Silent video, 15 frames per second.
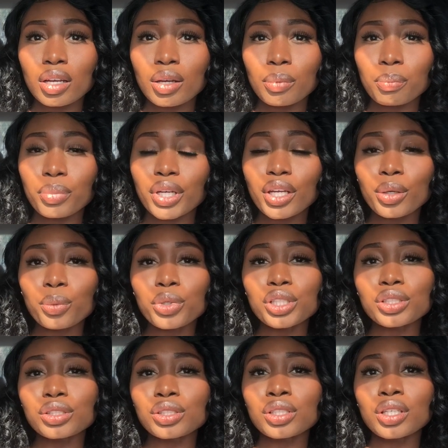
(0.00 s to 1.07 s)
but it
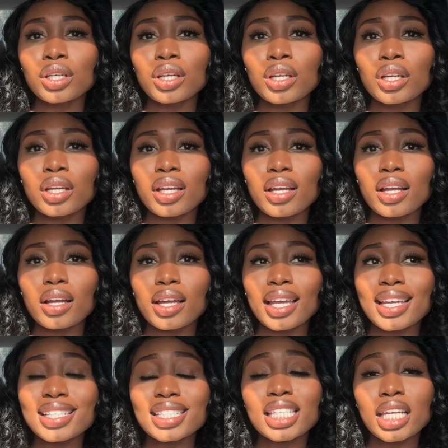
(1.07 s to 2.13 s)
was
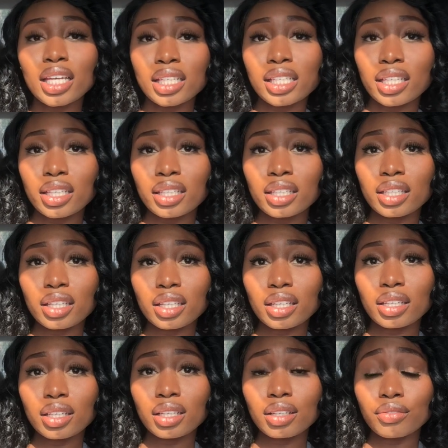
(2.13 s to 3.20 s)
intended
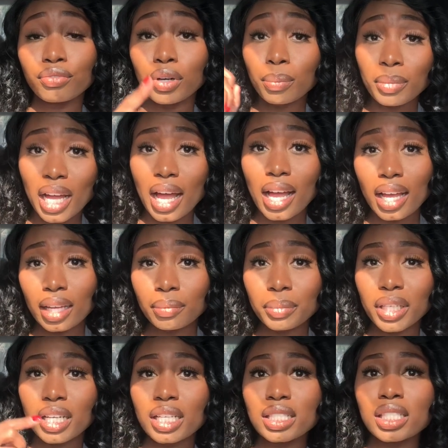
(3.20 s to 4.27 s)
from God,
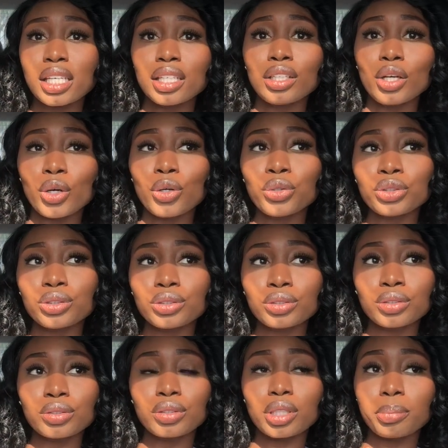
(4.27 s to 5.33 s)
because He knows
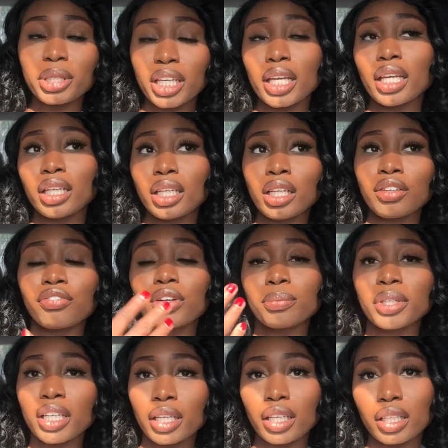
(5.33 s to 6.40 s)
the beginning from
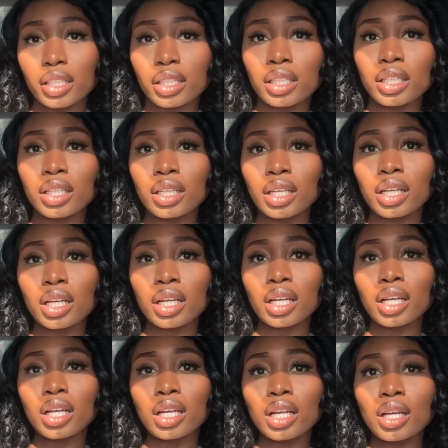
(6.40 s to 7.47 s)
the end.
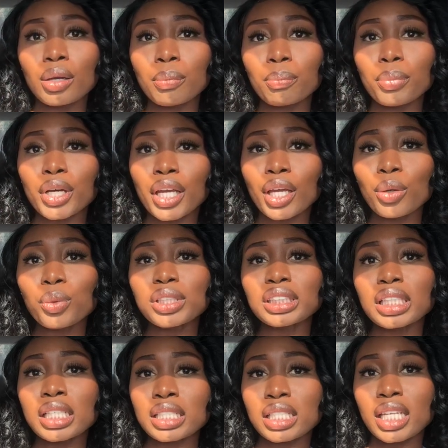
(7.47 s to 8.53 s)
But it was
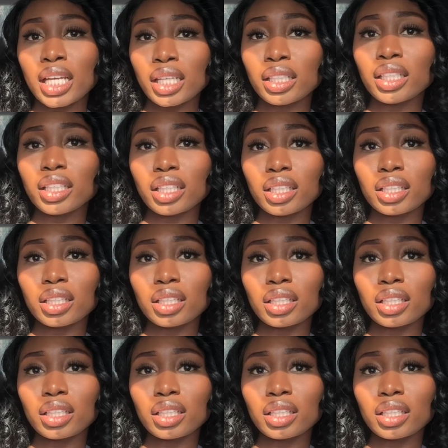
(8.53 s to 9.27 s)
intended